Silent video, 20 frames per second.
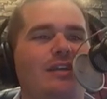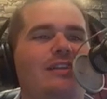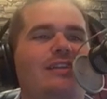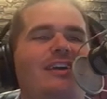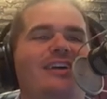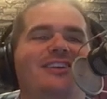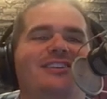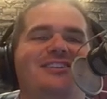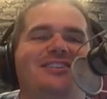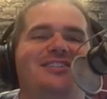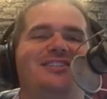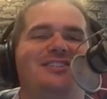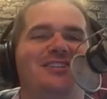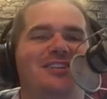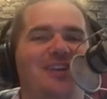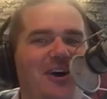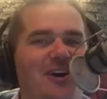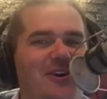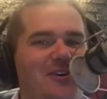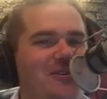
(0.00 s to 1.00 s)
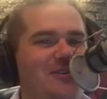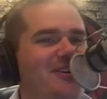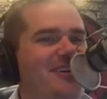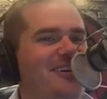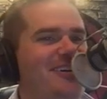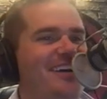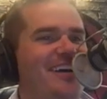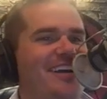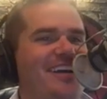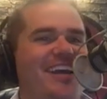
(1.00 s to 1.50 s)
It looks so
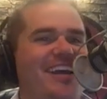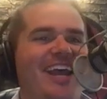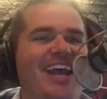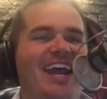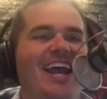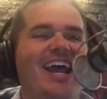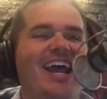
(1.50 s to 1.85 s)
good.